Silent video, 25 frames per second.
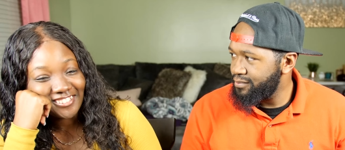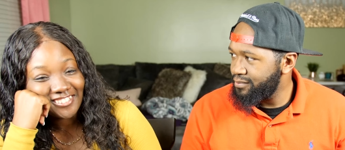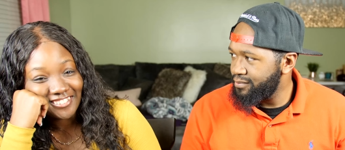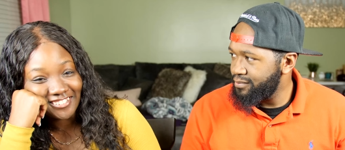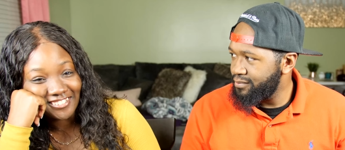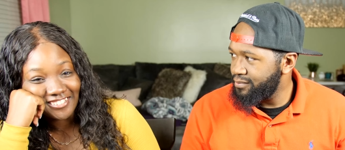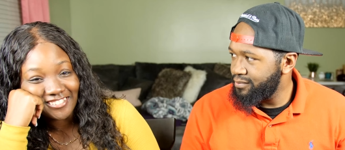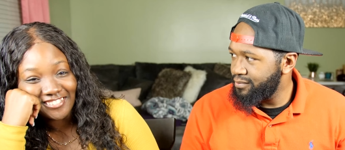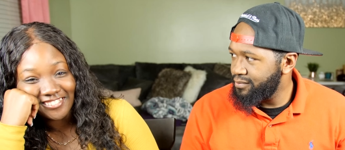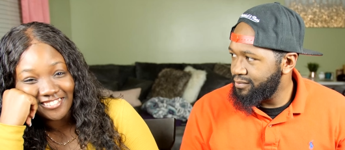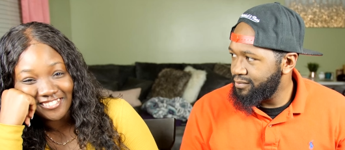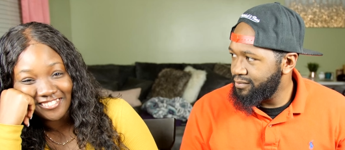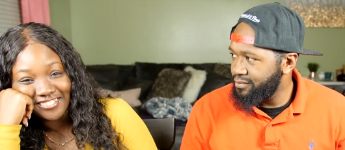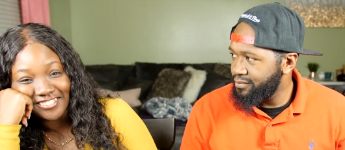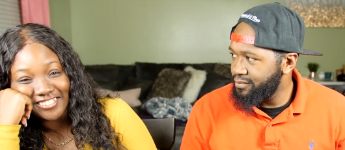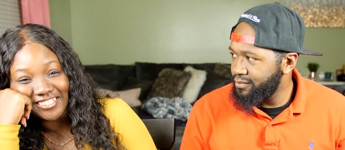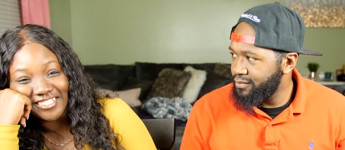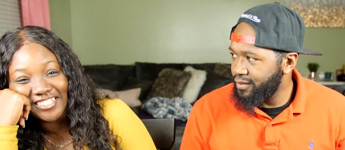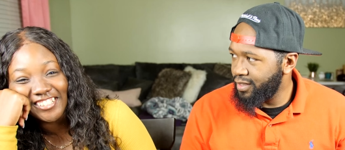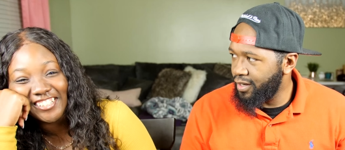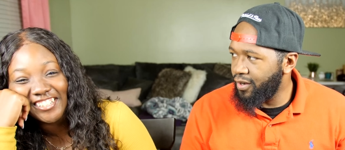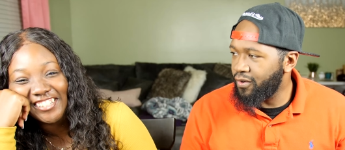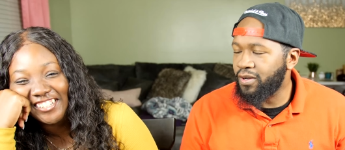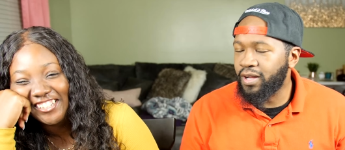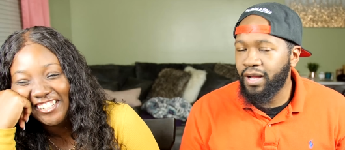
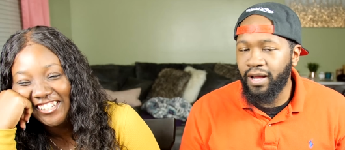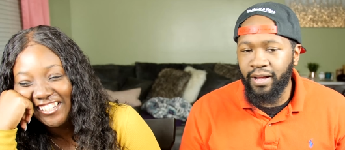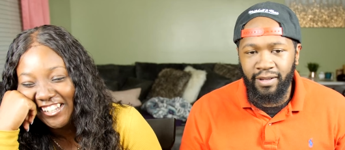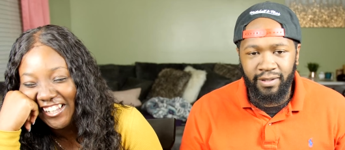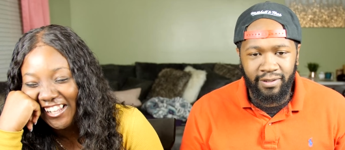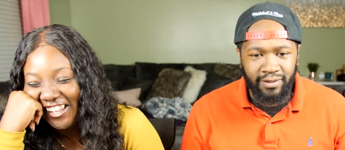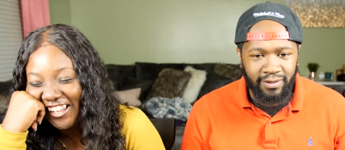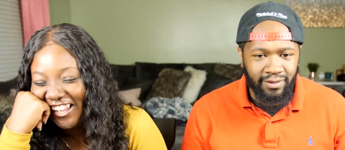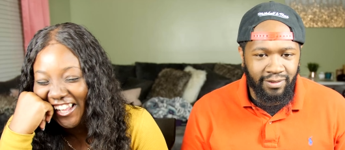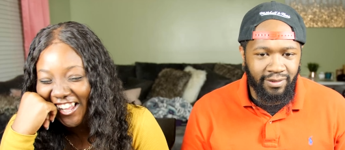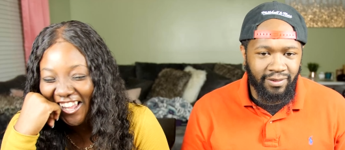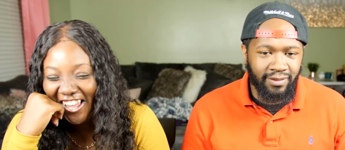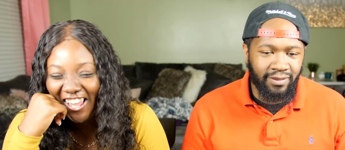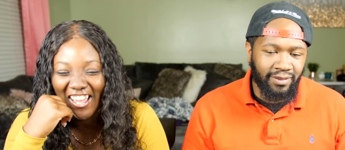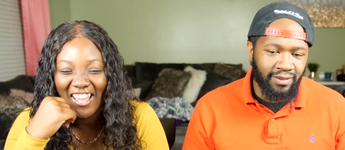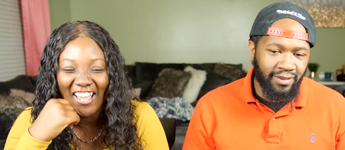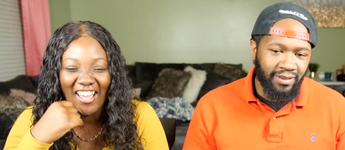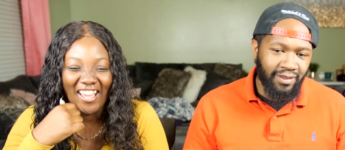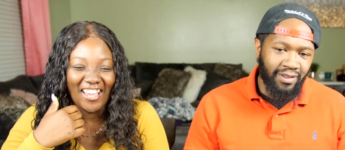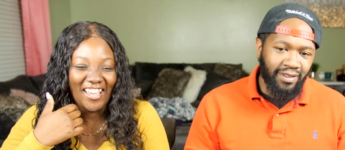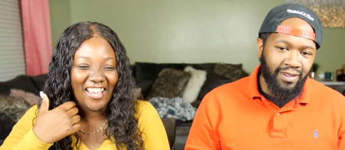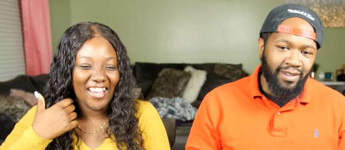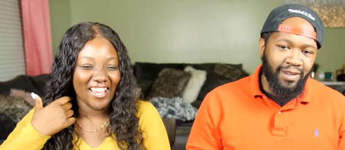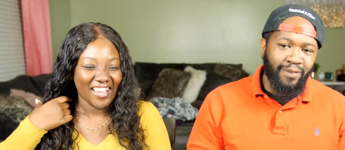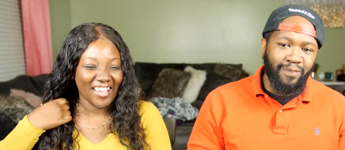Speaker 1: Mm-hmm. Okay.
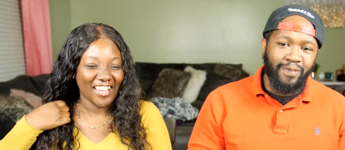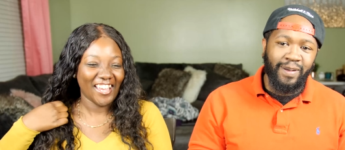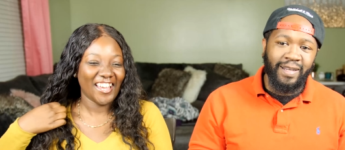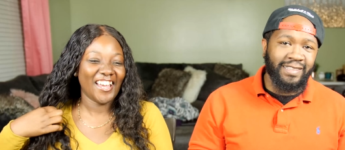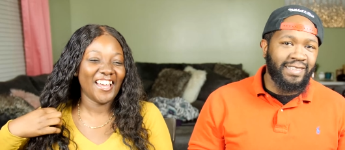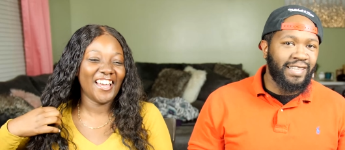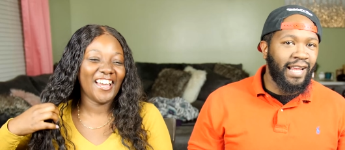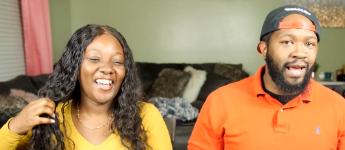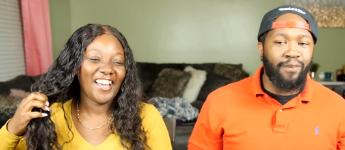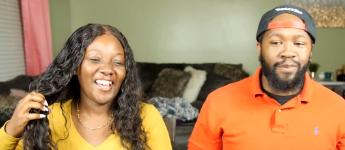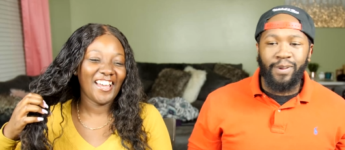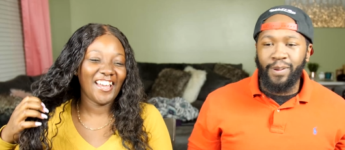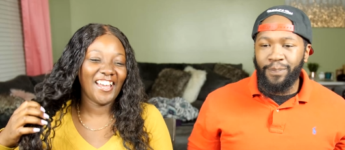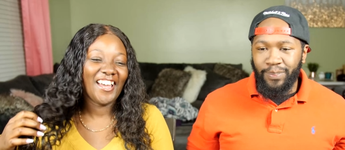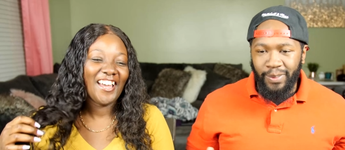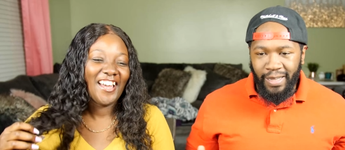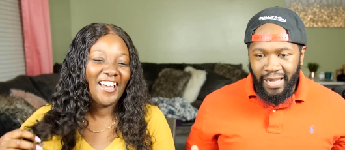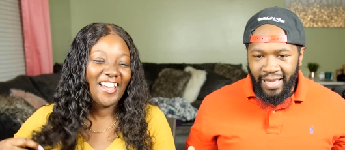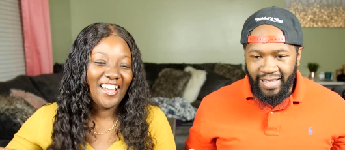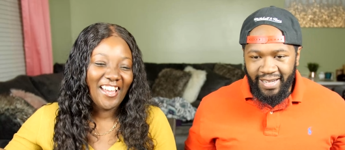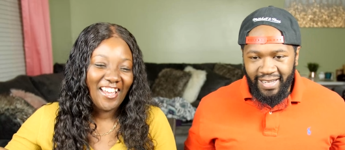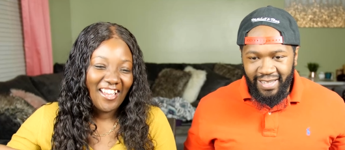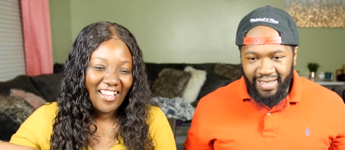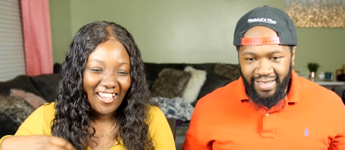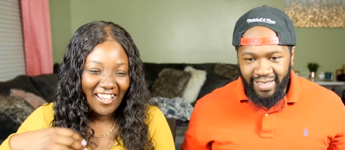But so I've been
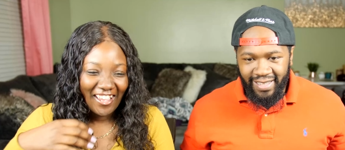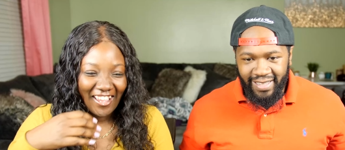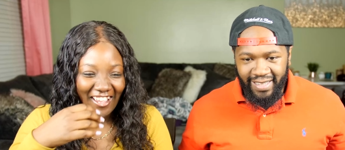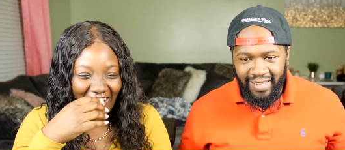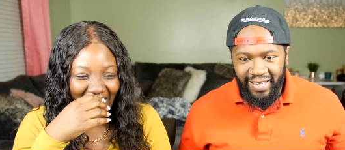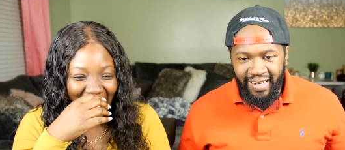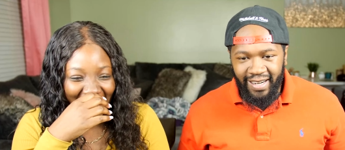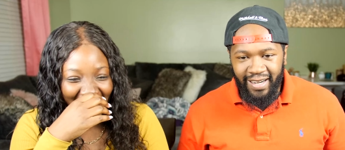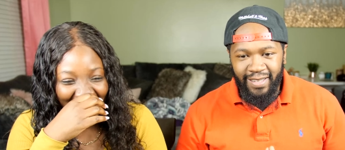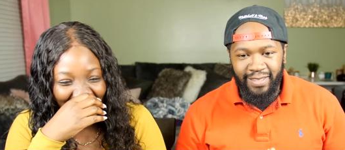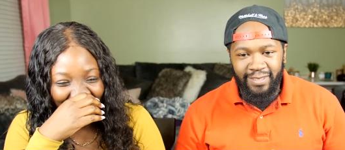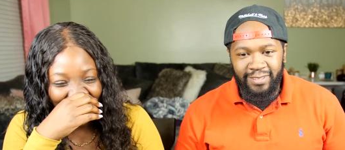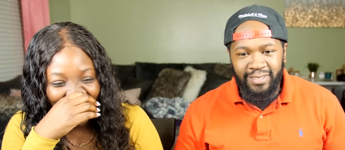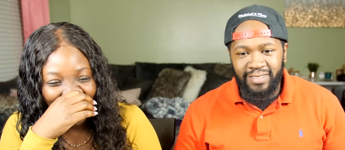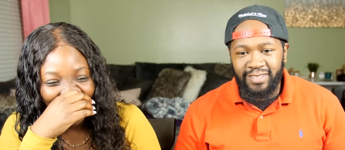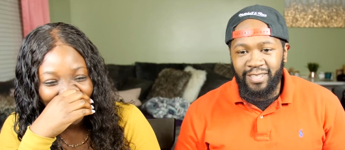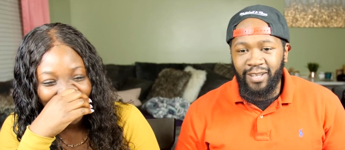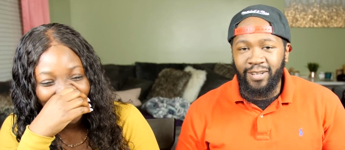playing it in the car,